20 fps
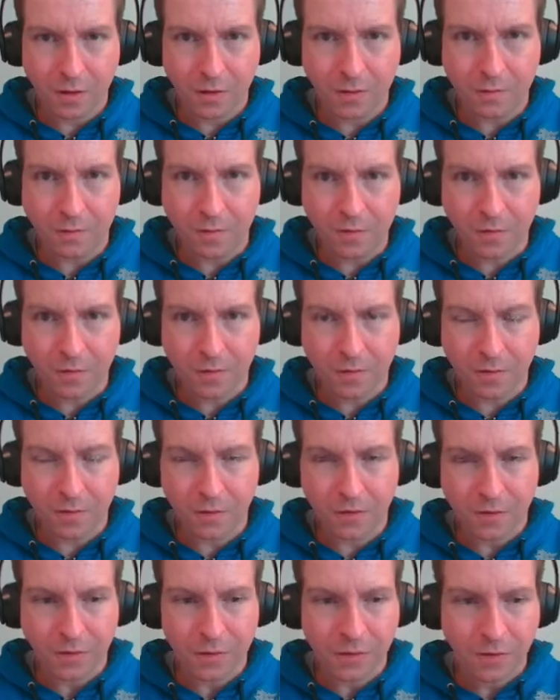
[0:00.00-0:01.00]
Oop.
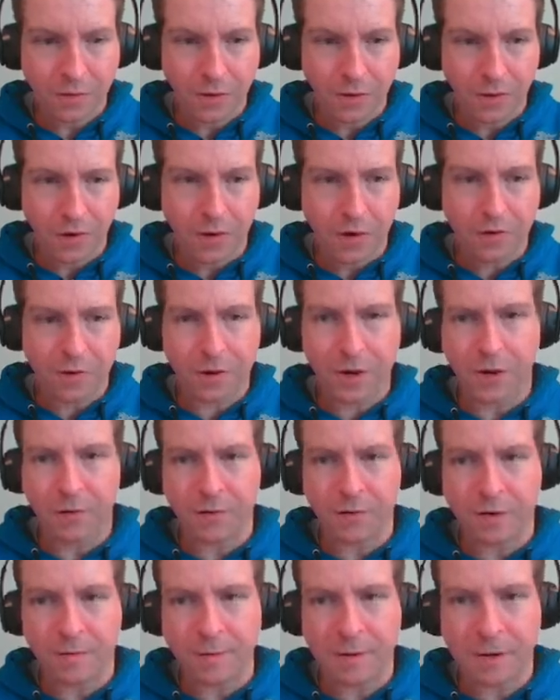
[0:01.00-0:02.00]
Okay,
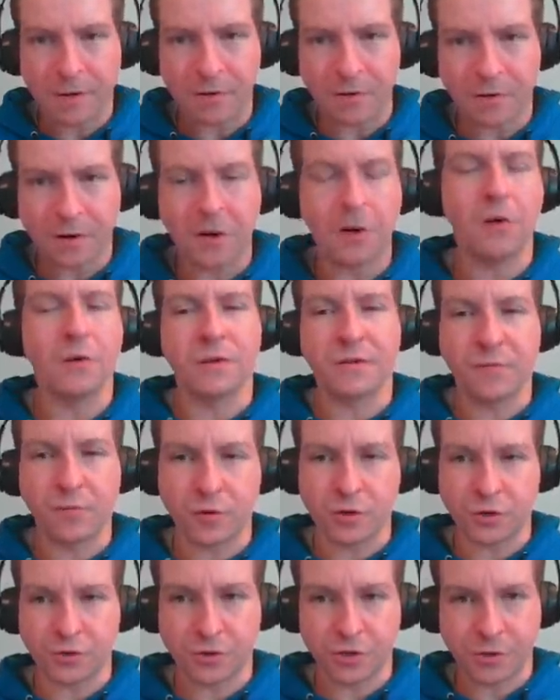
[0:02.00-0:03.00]
where am I going? Oh, the
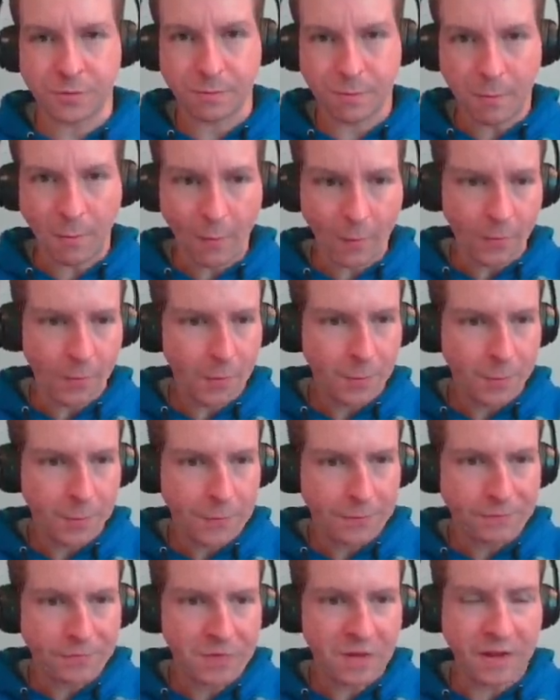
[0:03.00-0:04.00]
Forgerer.
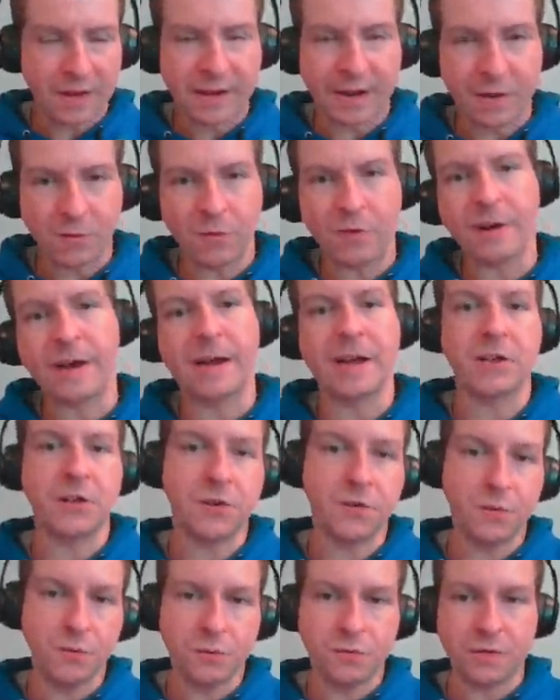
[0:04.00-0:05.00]
And then we'll head
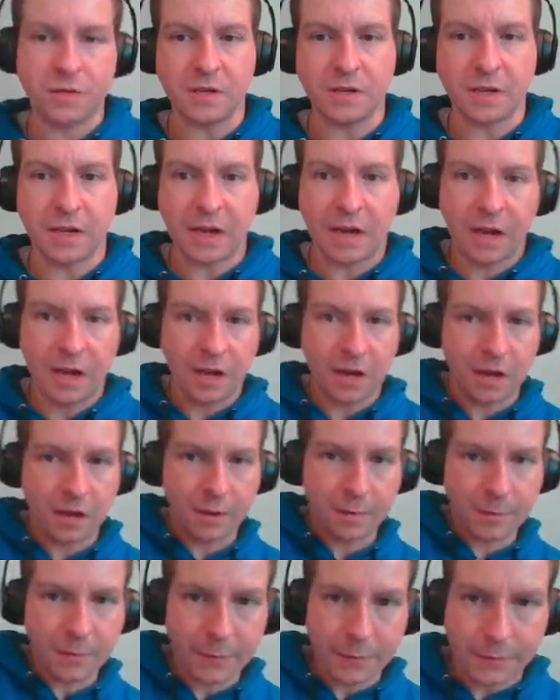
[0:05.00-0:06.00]
to the
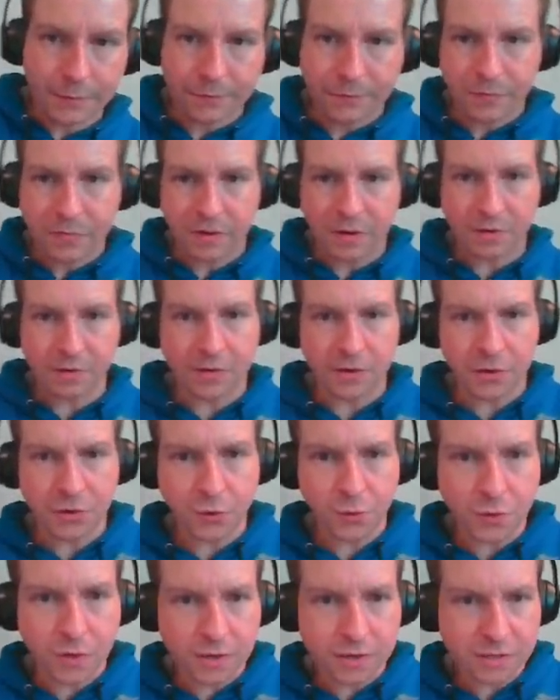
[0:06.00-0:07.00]
King. Or the
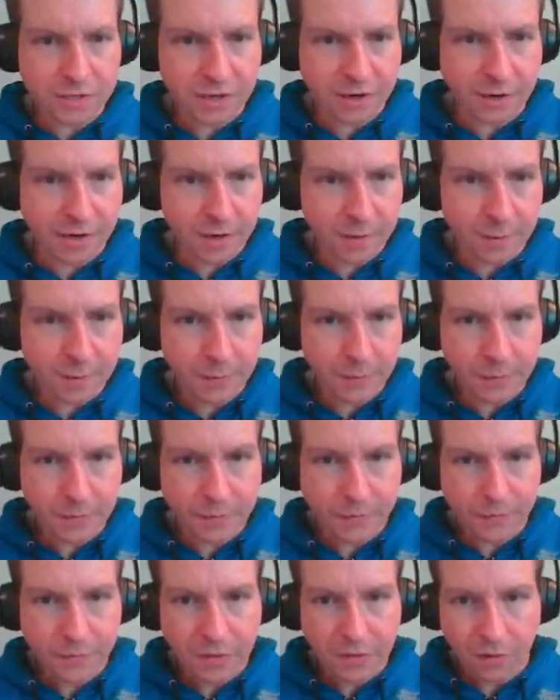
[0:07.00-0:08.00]
Duke, sorry.
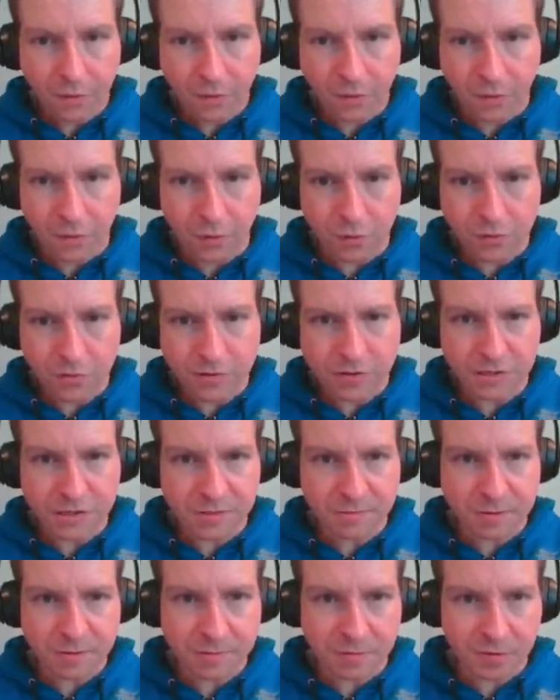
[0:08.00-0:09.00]
Whoa, oh, who are
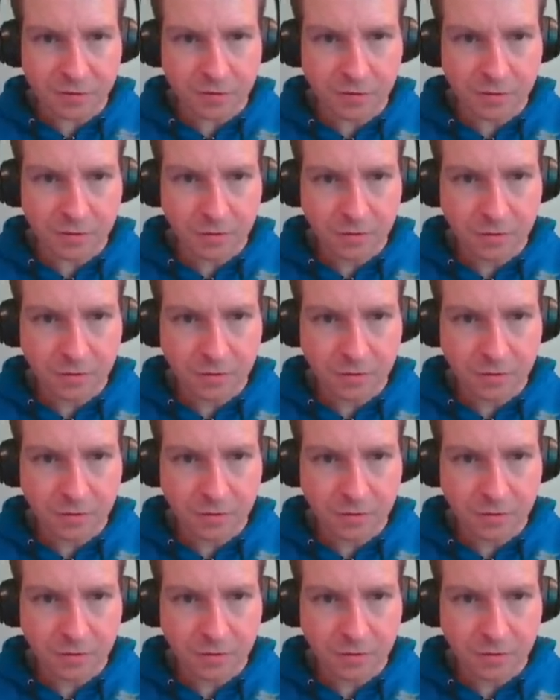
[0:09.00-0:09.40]
these people?